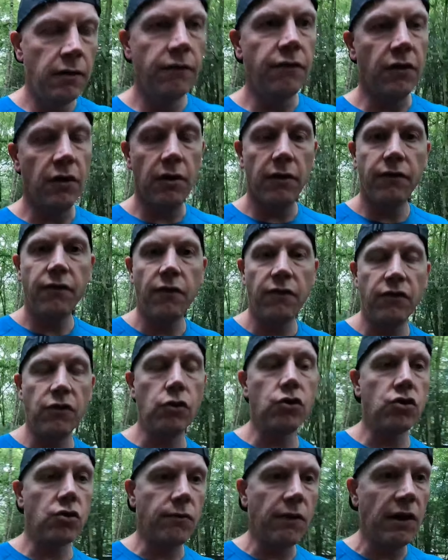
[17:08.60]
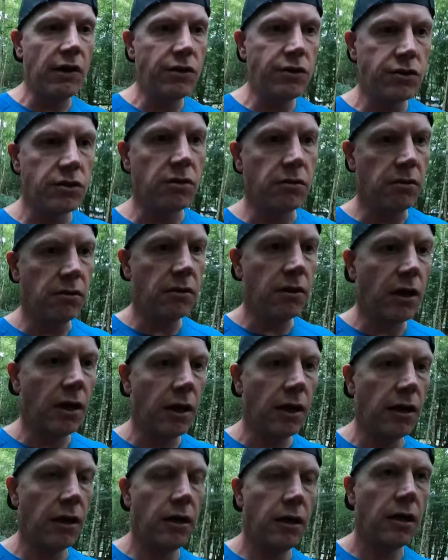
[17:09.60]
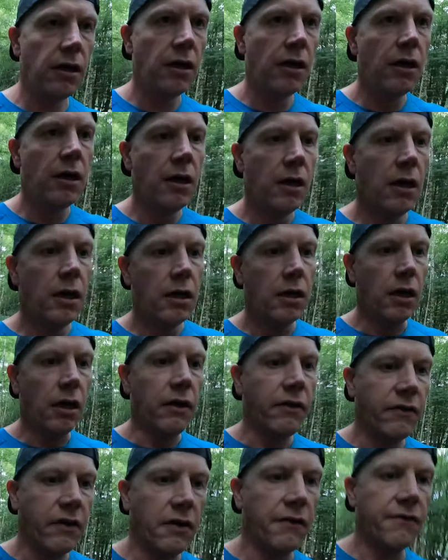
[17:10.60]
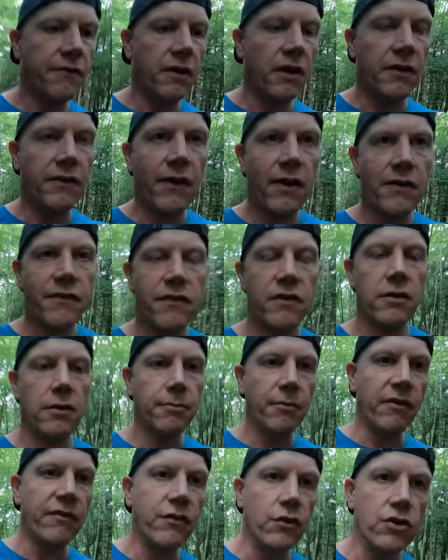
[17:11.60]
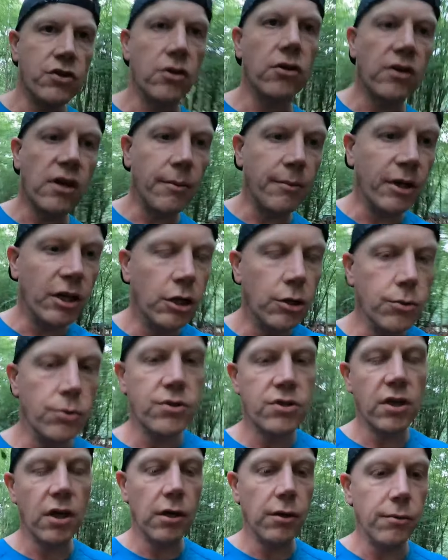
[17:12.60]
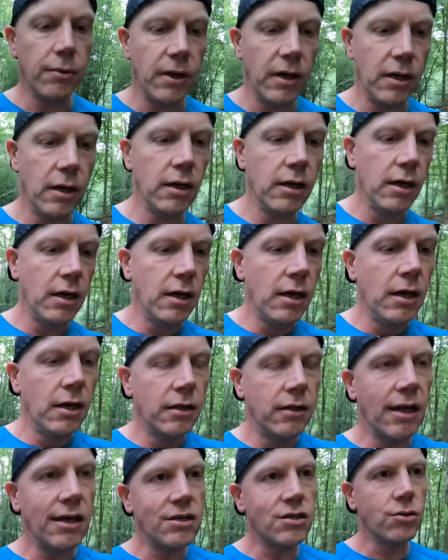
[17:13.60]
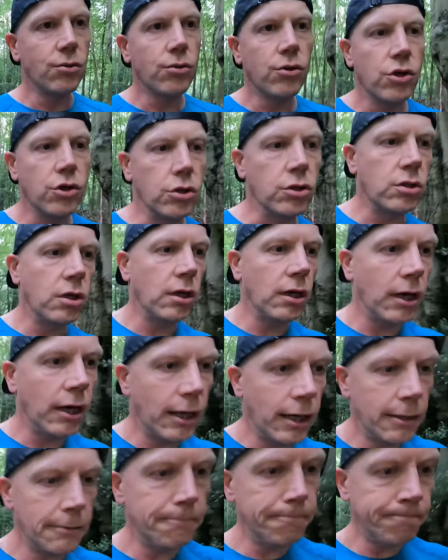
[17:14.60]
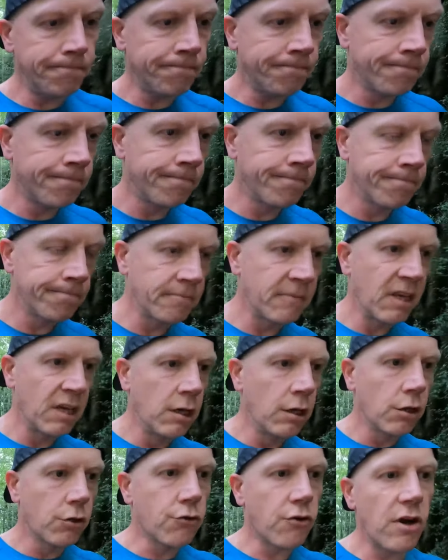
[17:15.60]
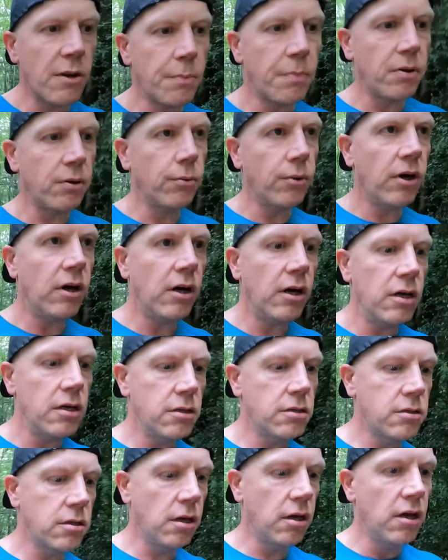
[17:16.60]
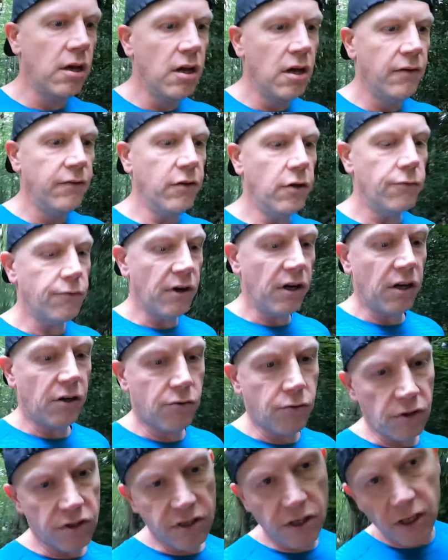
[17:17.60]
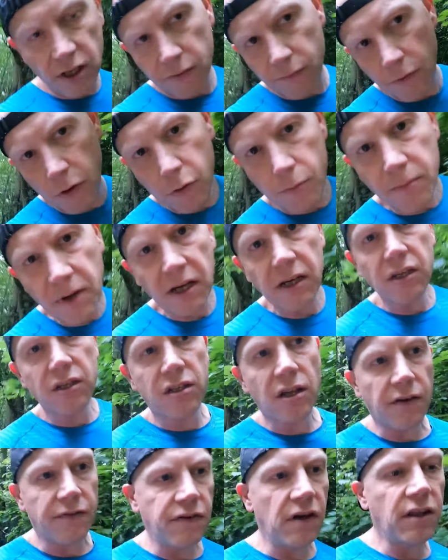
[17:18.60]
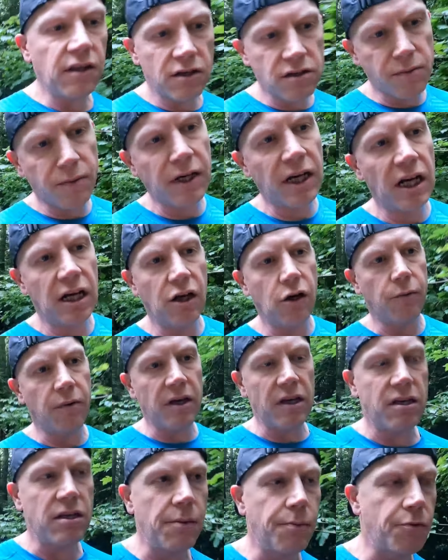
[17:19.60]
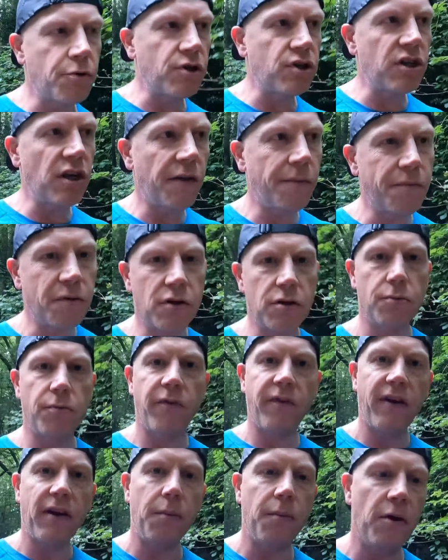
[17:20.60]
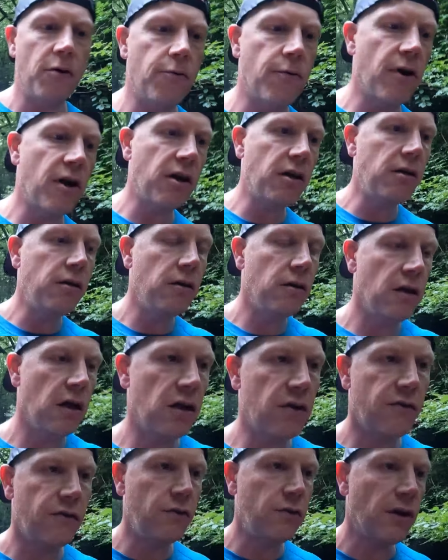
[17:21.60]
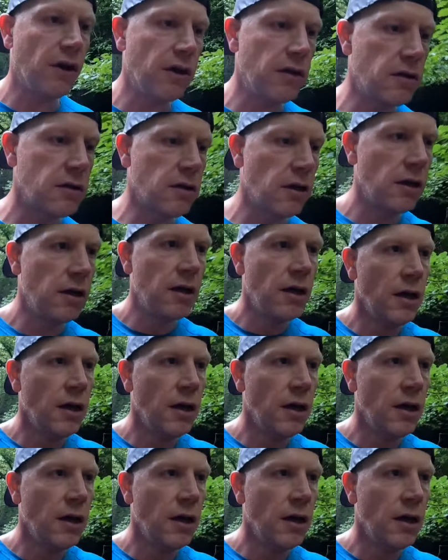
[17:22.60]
for future runs, and yeah, if my foot's not coming loose, so that's all good. Grip wise, not run across any real muddy stuff yet. There's been a little bit of slippery stuff because we've had a bit of rain the last few days,